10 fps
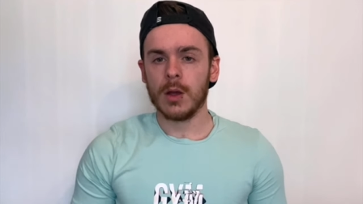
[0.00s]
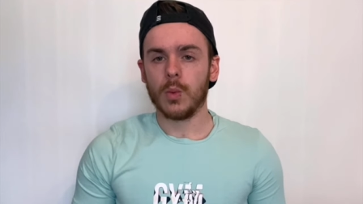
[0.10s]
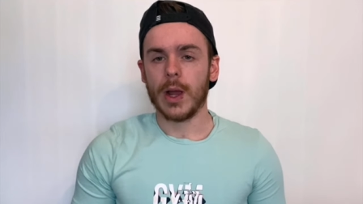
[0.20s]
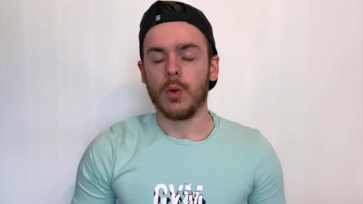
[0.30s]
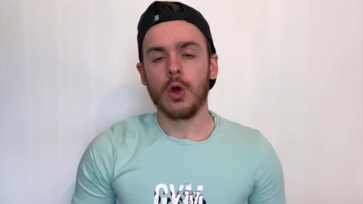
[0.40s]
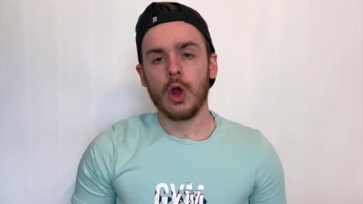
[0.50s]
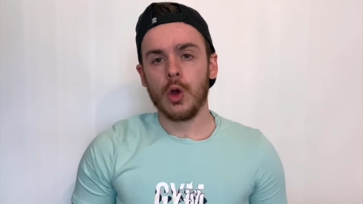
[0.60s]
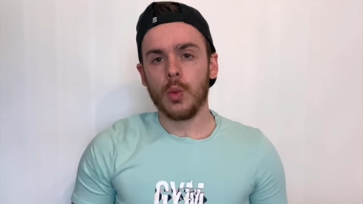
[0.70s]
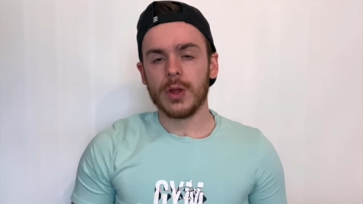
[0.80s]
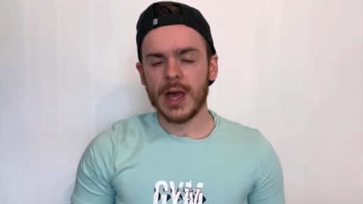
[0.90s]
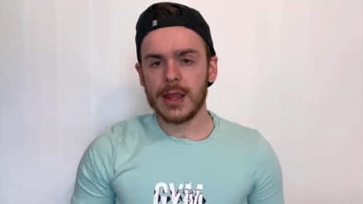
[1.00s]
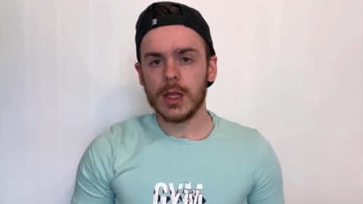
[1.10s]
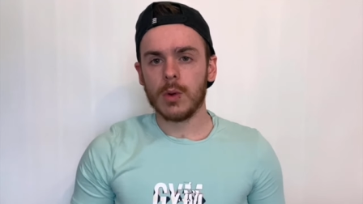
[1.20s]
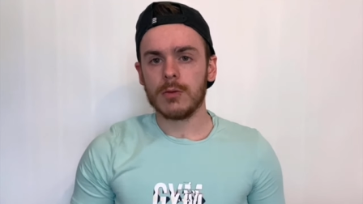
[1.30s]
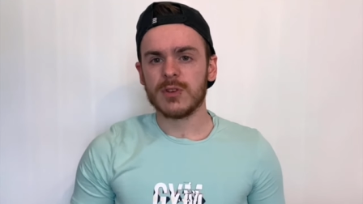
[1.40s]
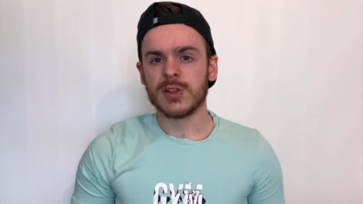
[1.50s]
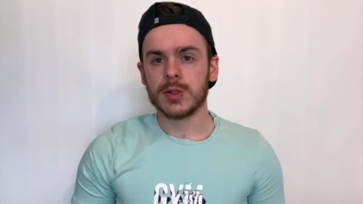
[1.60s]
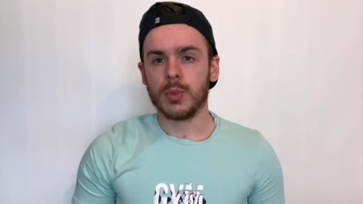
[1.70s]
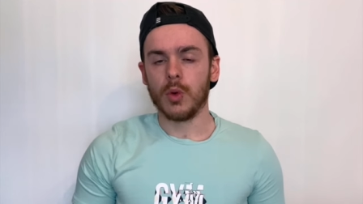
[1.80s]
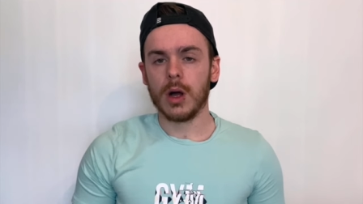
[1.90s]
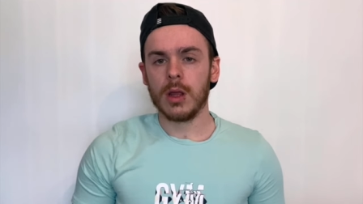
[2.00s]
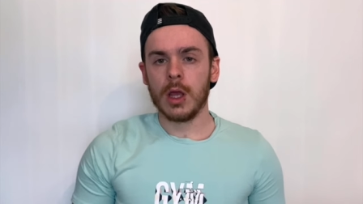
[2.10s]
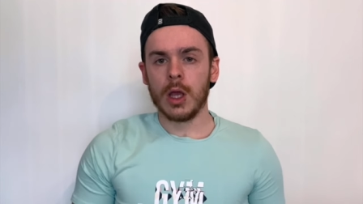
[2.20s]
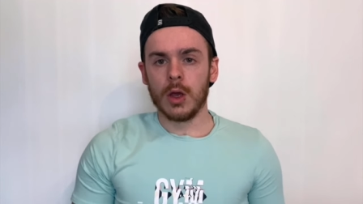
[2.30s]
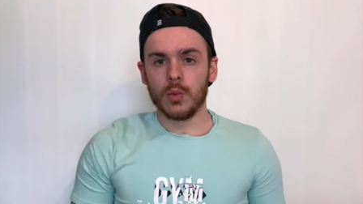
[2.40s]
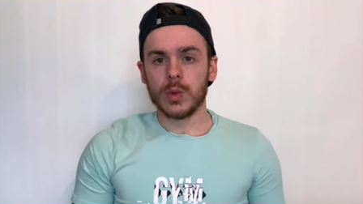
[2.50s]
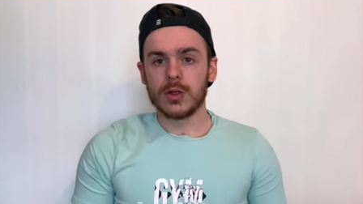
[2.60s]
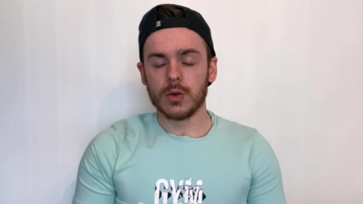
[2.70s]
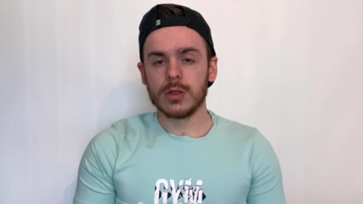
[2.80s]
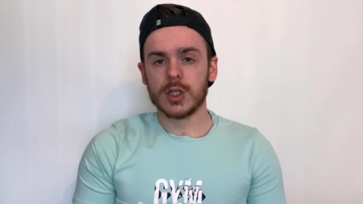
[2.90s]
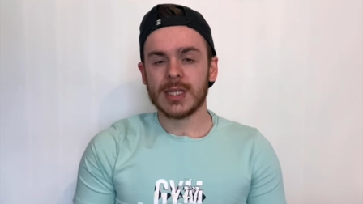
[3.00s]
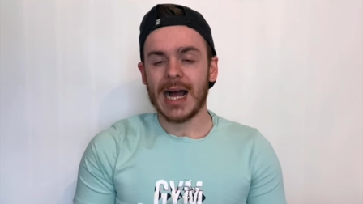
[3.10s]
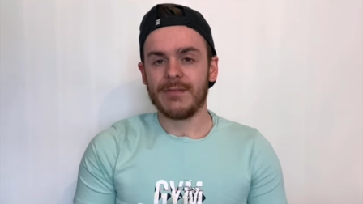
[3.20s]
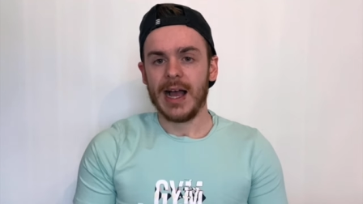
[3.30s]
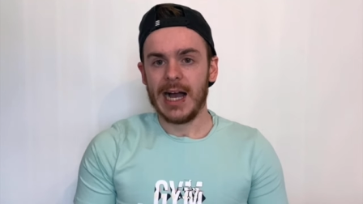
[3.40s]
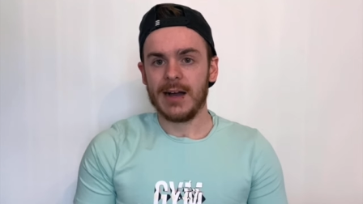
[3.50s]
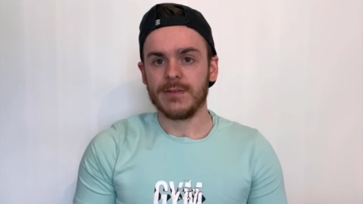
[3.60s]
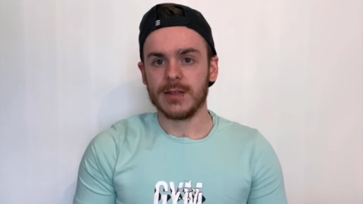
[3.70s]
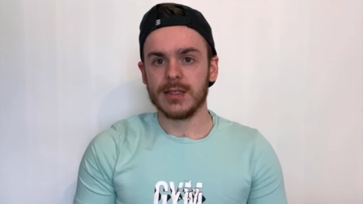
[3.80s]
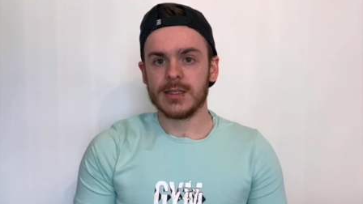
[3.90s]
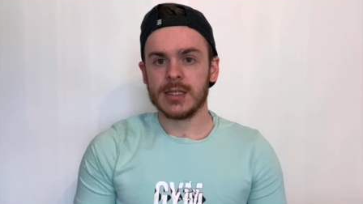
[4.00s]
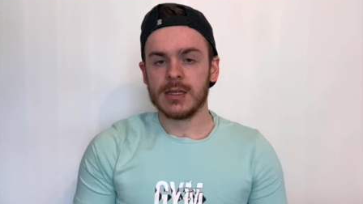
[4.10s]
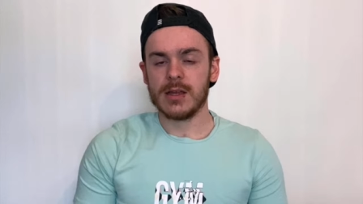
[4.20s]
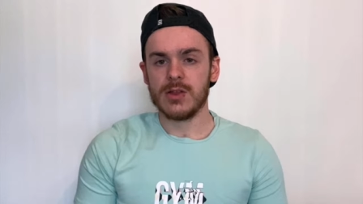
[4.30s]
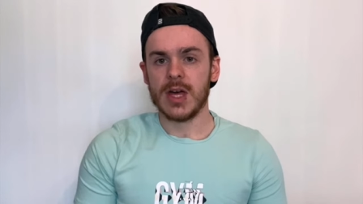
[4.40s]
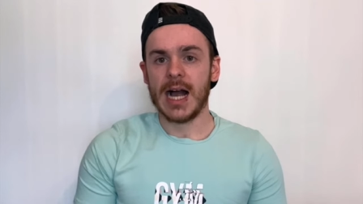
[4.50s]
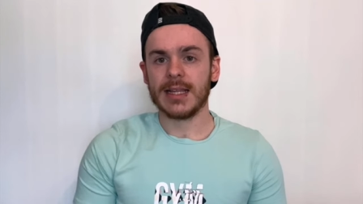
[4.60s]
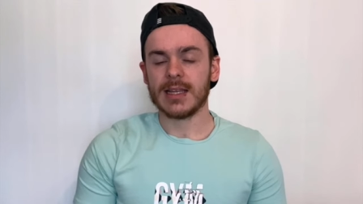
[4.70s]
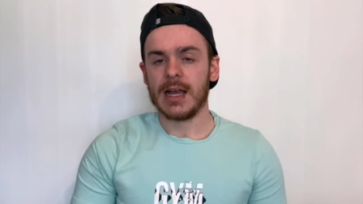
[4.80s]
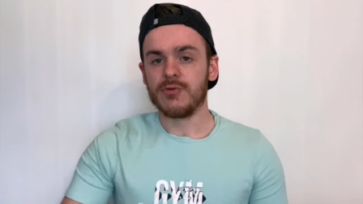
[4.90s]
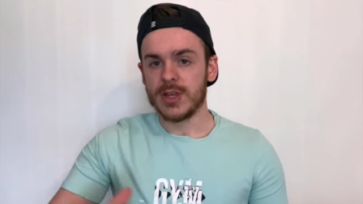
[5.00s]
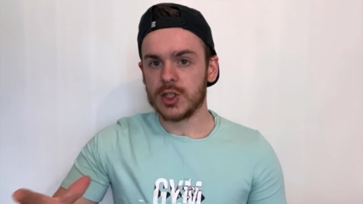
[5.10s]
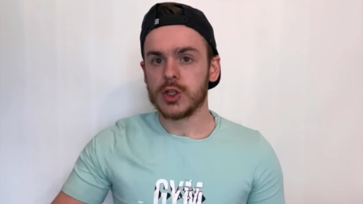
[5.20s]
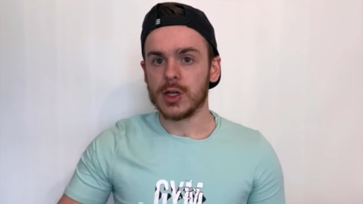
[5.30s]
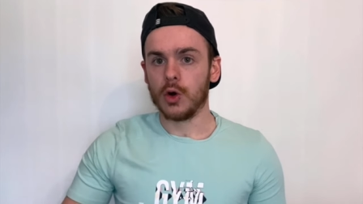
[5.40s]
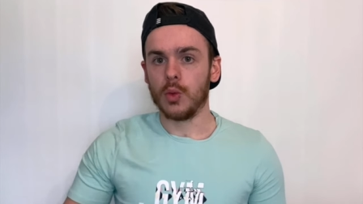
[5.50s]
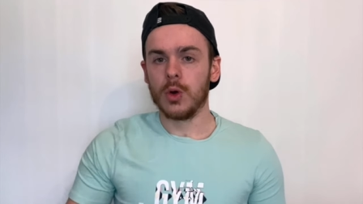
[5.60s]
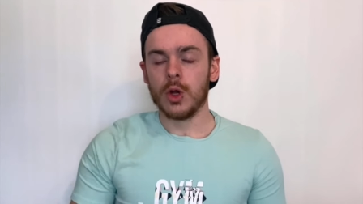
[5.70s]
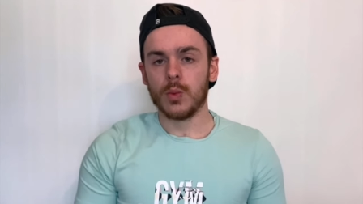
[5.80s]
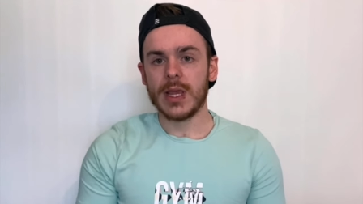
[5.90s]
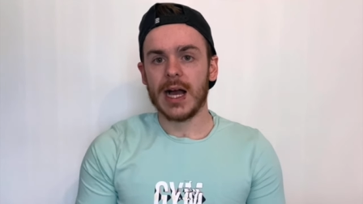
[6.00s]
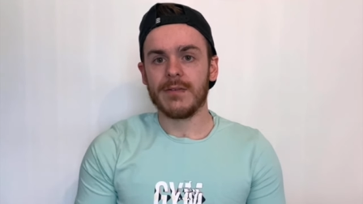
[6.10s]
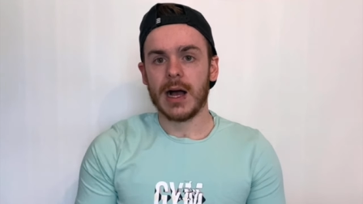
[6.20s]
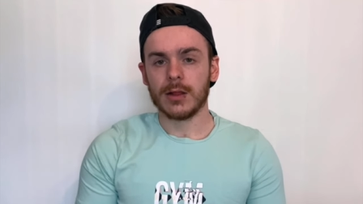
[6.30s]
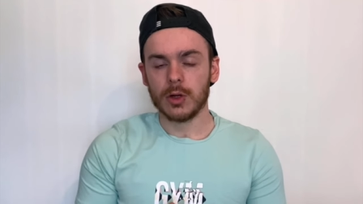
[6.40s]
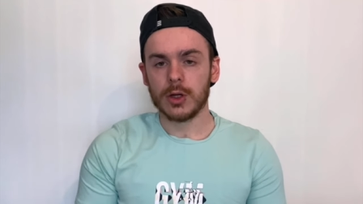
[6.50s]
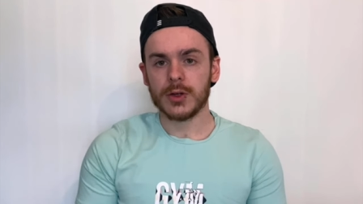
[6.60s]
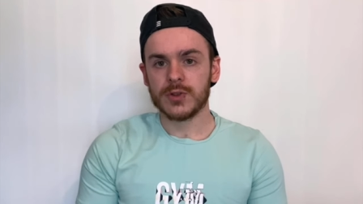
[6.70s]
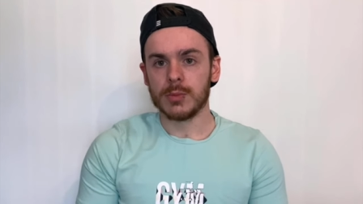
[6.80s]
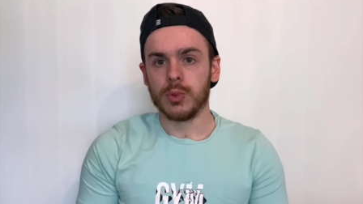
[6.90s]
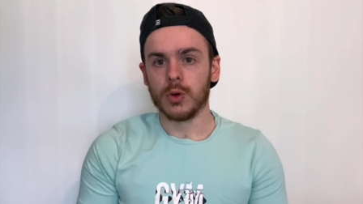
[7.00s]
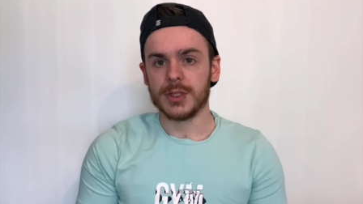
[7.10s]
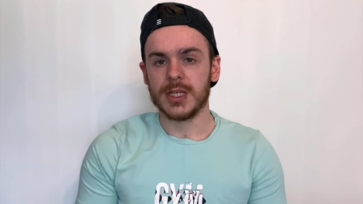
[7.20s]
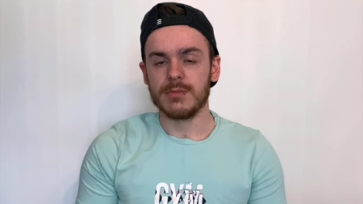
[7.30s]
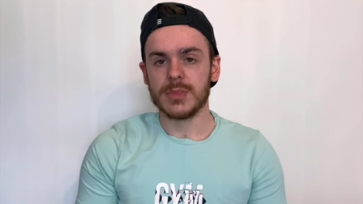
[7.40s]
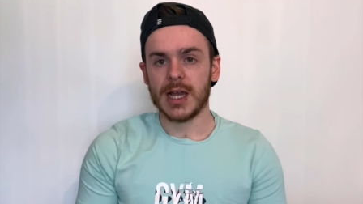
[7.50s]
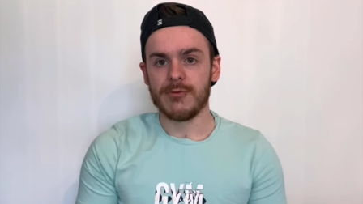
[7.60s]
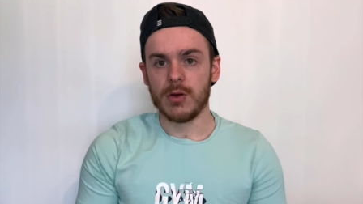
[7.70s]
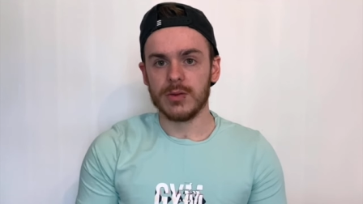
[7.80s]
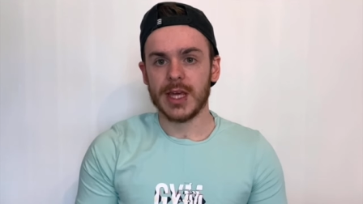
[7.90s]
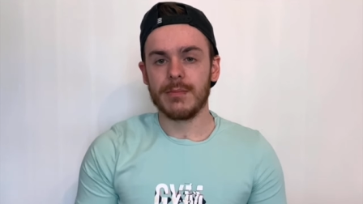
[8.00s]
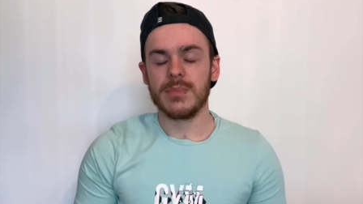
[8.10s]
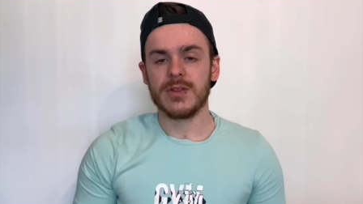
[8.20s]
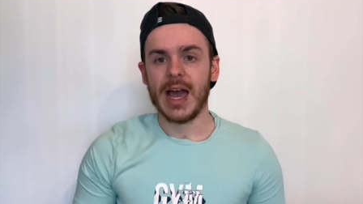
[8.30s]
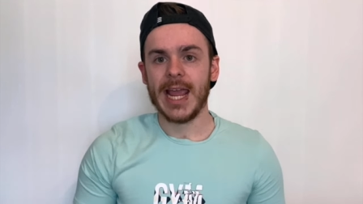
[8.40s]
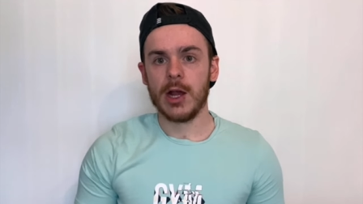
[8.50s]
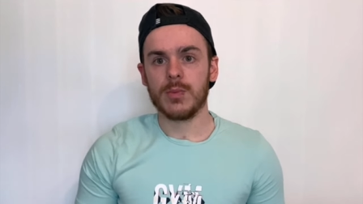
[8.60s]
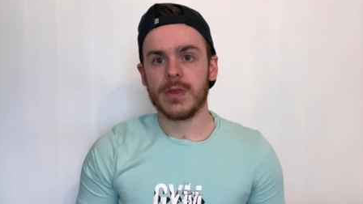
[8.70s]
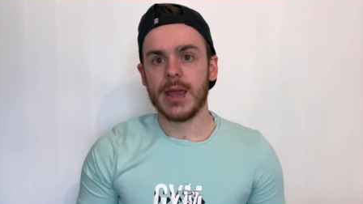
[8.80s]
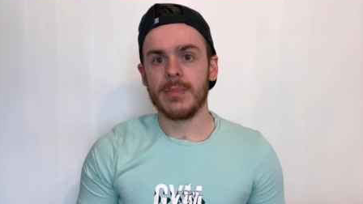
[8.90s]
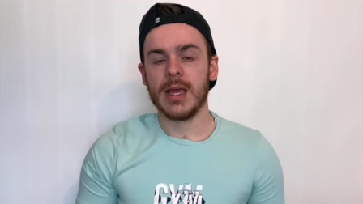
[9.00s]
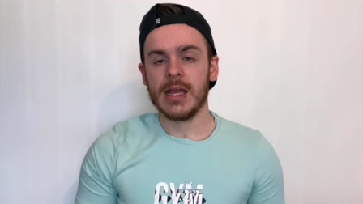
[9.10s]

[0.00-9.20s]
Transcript: Well, within the world of sport, we don't just have athletes that reach the goal, we have a lot of support teams around them that help them